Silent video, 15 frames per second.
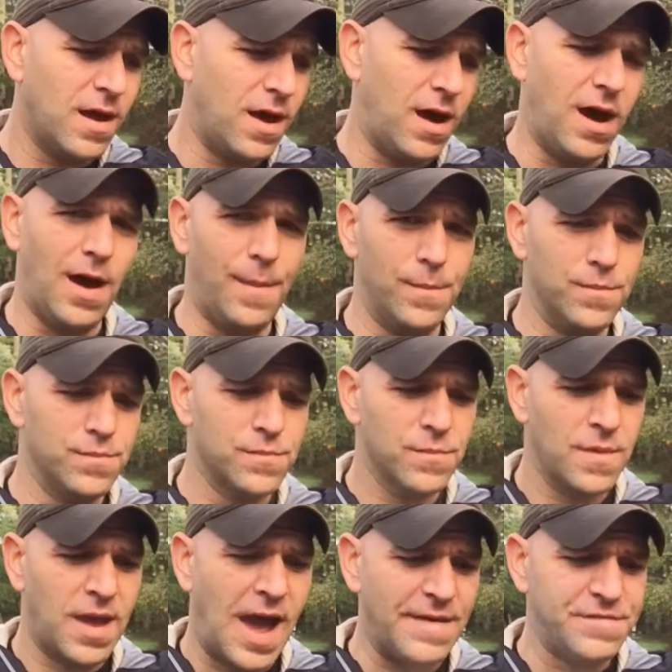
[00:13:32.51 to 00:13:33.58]
Um,
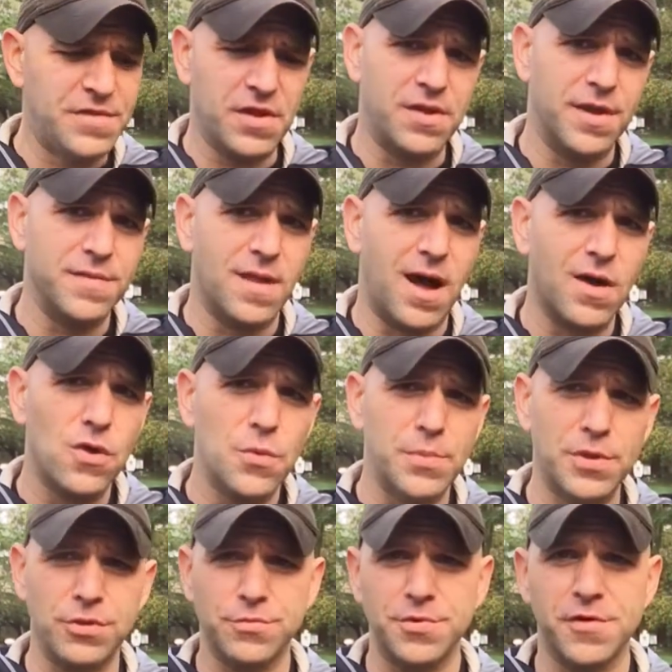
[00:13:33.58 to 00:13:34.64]
having the gun lock
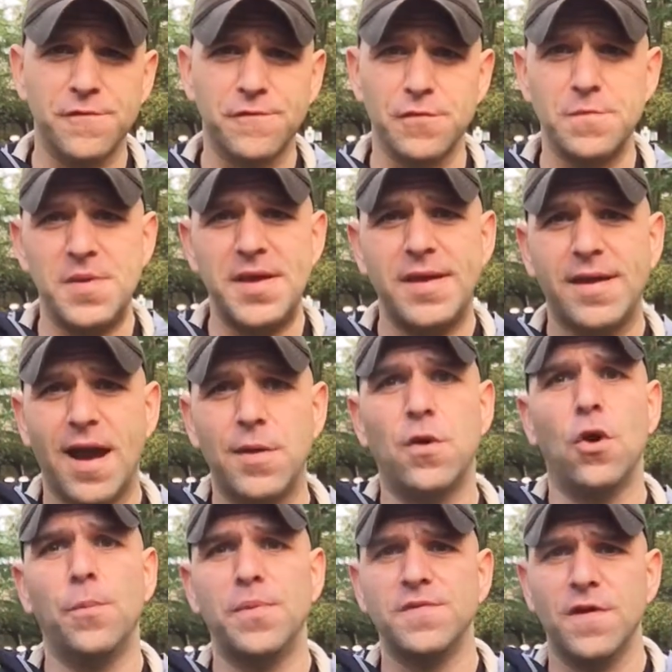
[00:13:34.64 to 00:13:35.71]
open to the rear for me kind
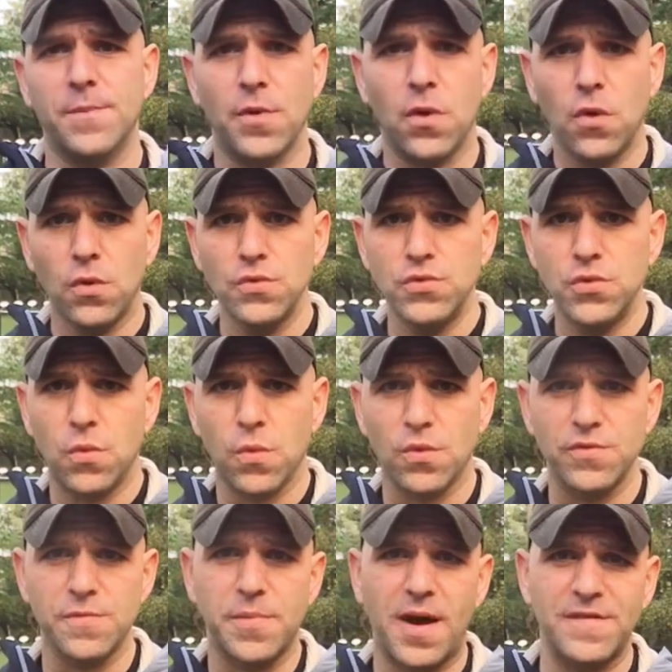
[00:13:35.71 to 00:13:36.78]
of opens up a whole new
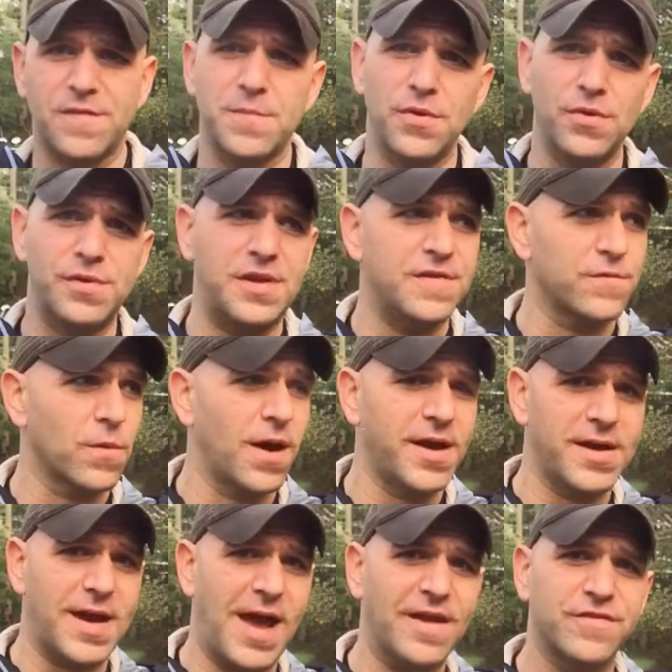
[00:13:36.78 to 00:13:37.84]
world of possibilities where I
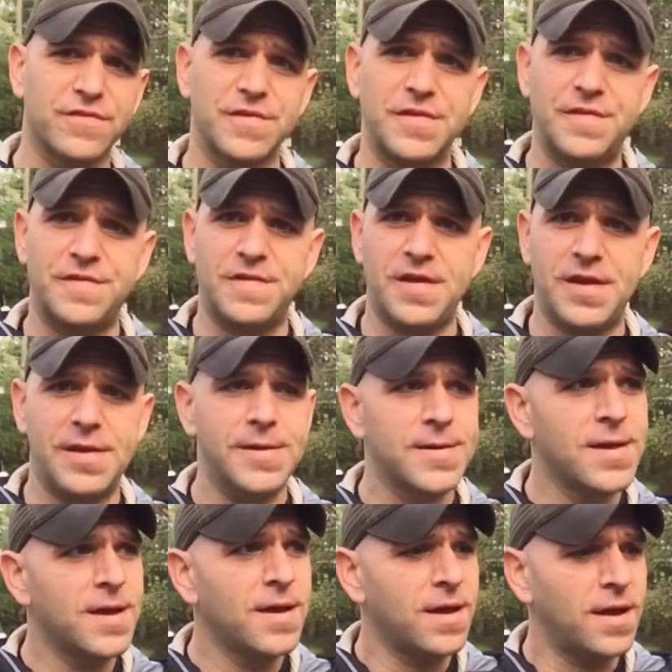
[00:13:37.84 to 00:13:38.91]
can actually see
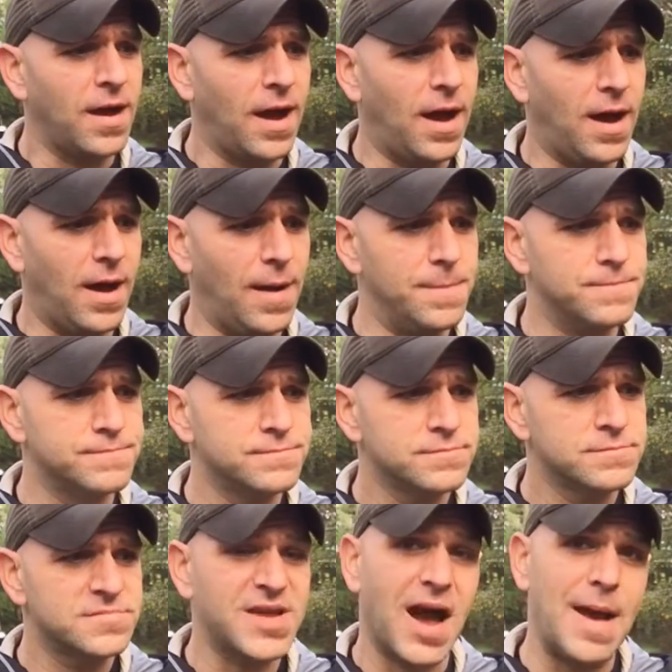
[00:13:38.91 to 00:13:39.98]
um,
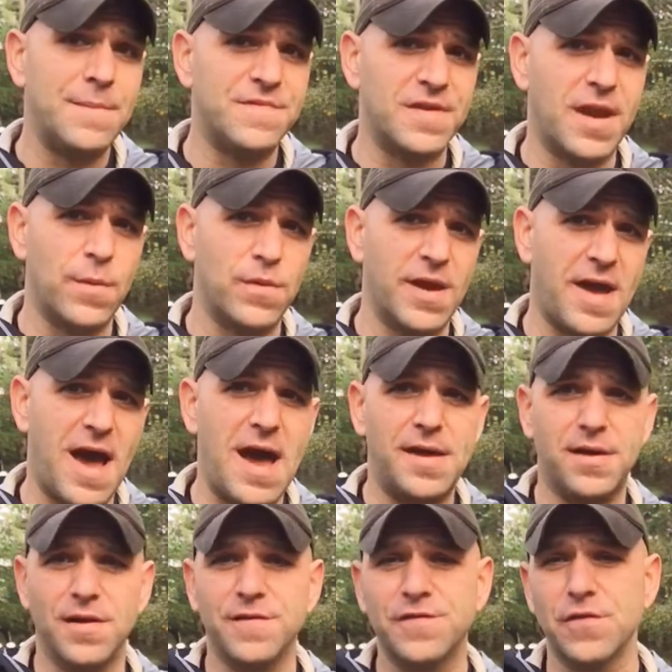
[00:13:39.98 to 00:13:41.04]
times that I would have
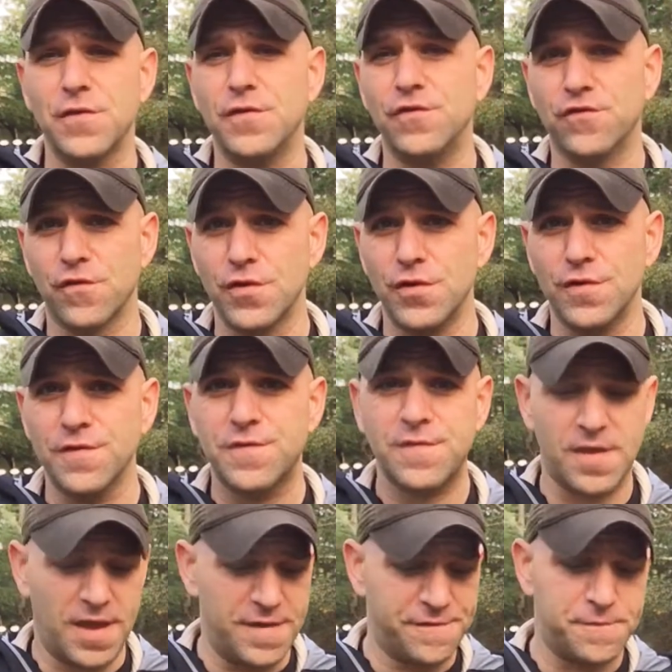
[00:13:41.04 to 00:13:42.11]
had on certain
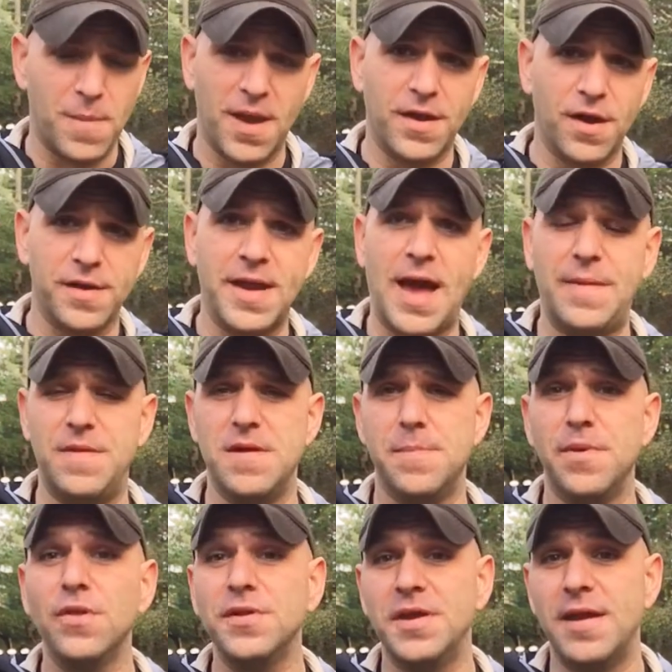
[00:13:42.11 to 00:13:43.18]
drills if my gun had the
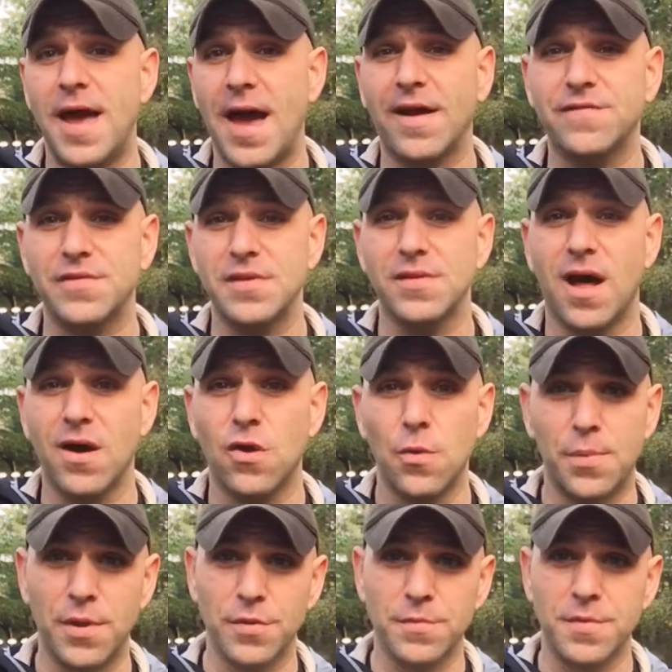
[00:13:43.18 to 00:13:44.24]
ability to actually lock
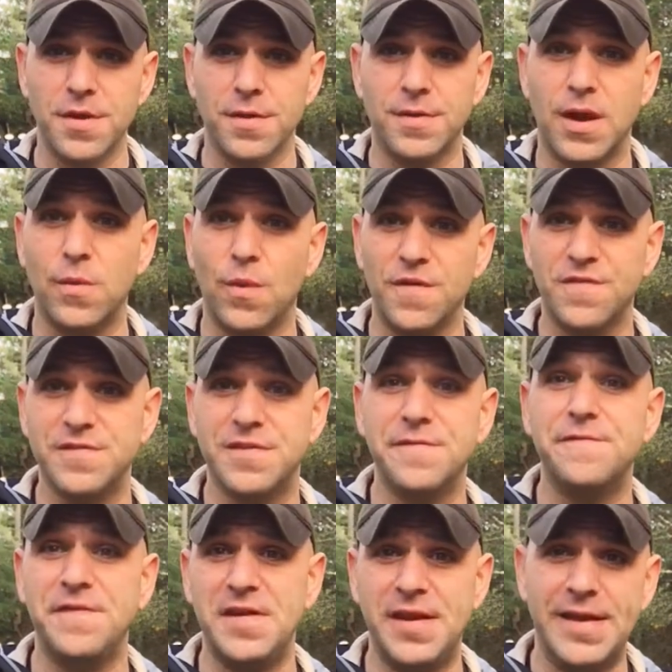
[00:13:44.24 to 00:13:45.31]
open the rear and I wasn't
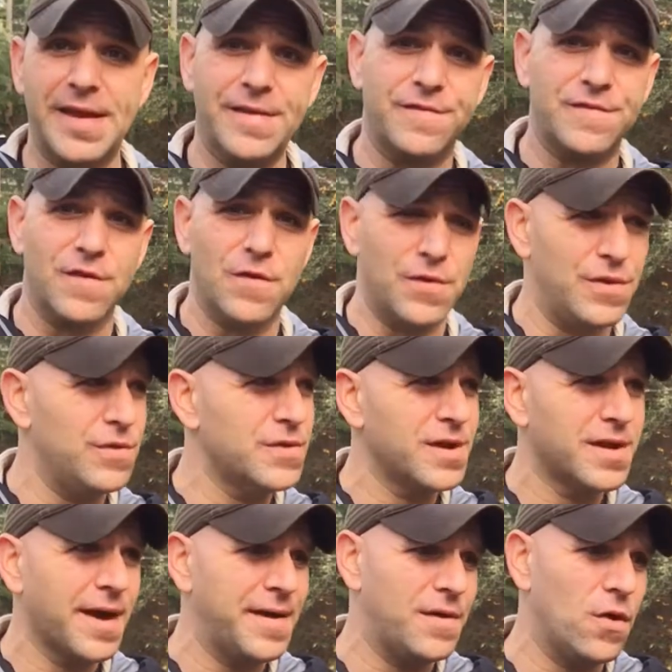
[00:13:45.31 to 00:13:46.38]
defeating it. So you
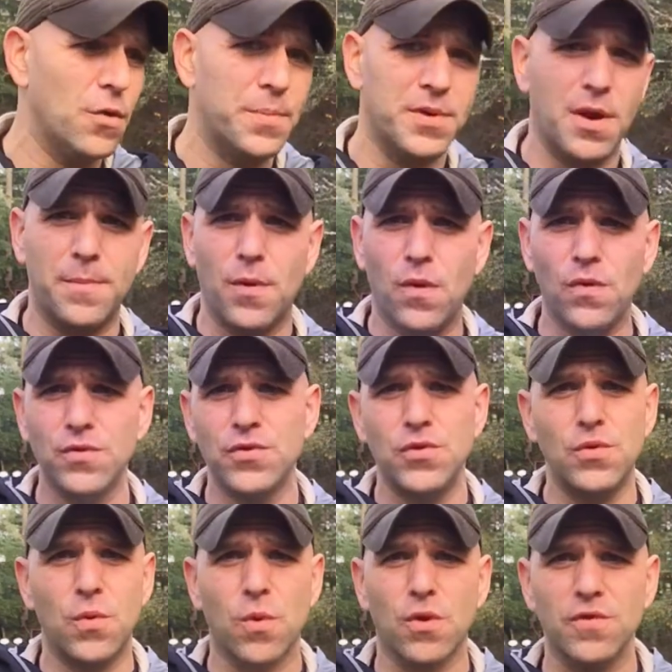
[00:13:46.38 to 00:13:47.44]
can kind of open up whole
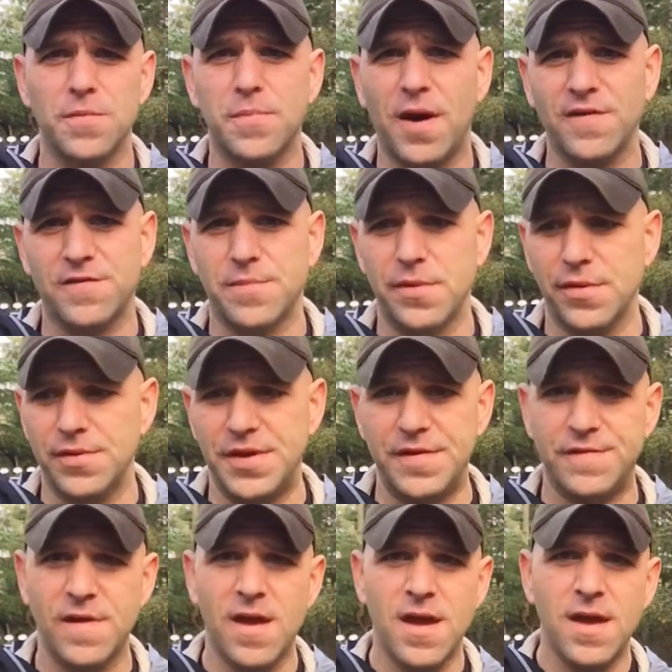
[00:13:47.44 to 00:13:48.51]
new world of
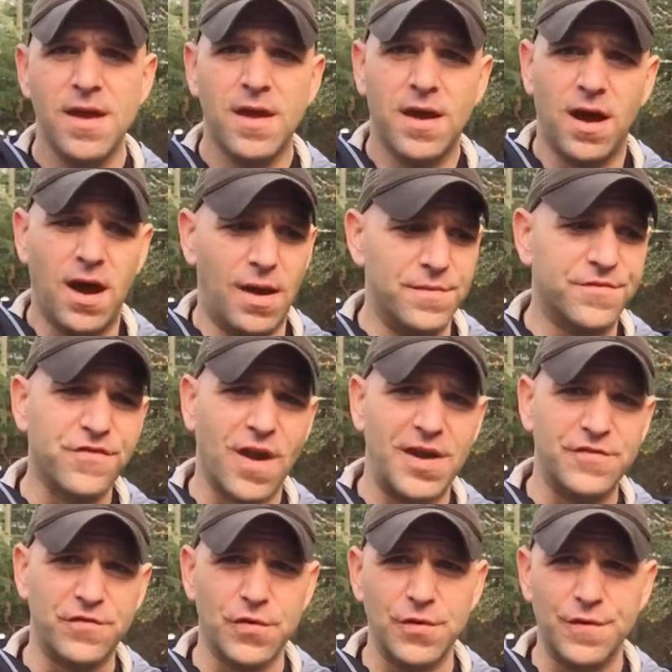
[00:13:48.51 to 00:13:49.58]
possibilities, uh, try
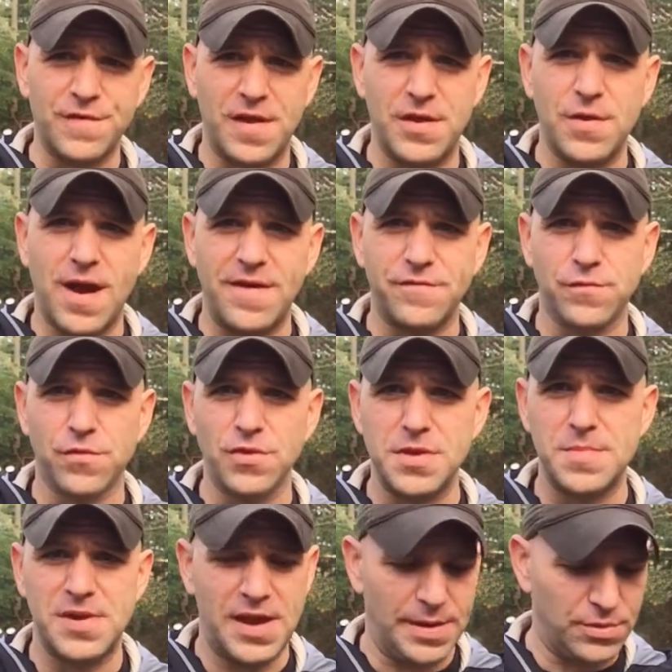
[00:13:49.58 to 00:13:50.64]
drills that you haven't really
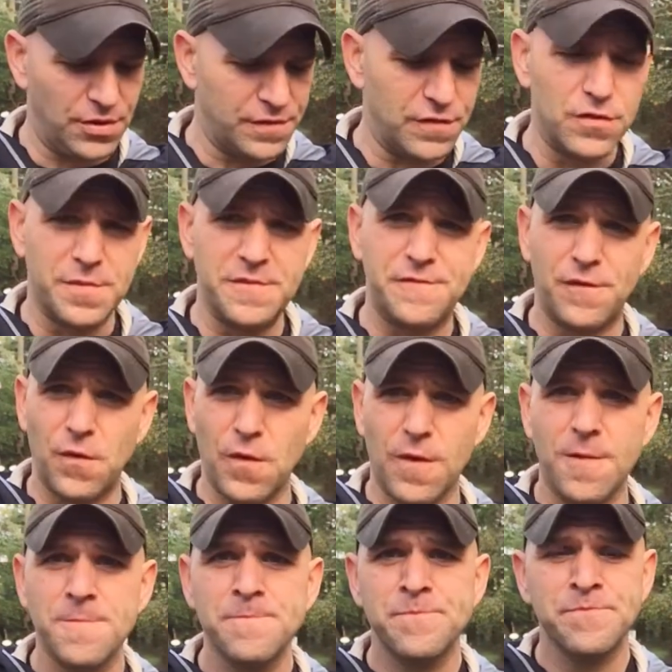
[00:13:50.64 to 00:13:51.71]
been able to do
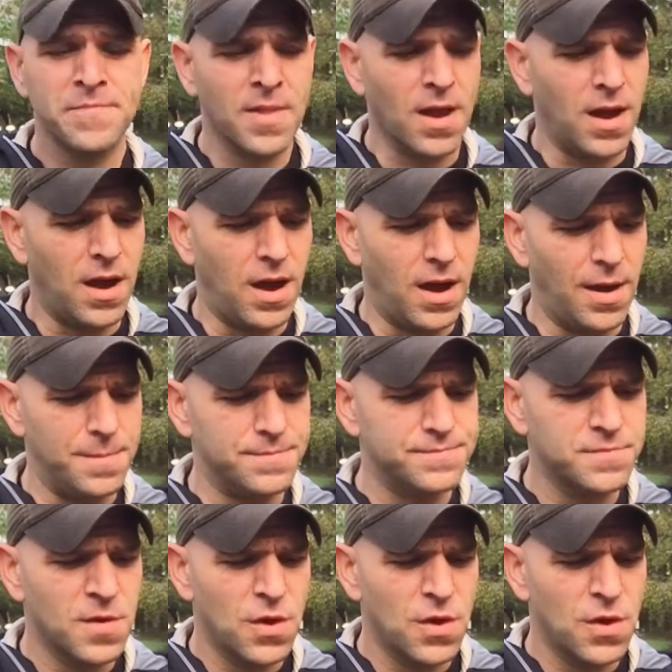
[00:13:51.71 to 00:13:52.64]
before um,